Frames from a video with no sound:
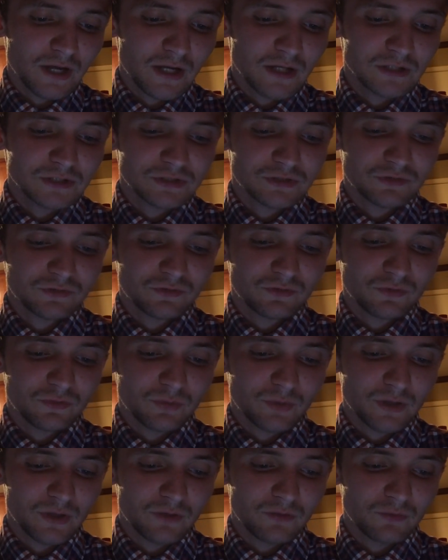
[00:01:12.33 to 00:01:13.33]
actions in the
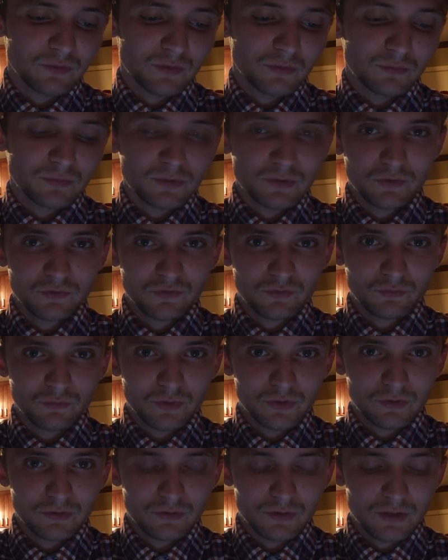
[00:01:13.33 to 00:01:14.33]
way one person
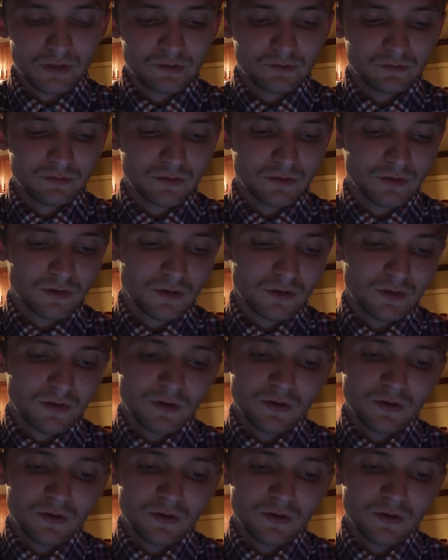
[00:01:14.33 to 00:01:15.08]
went crazy.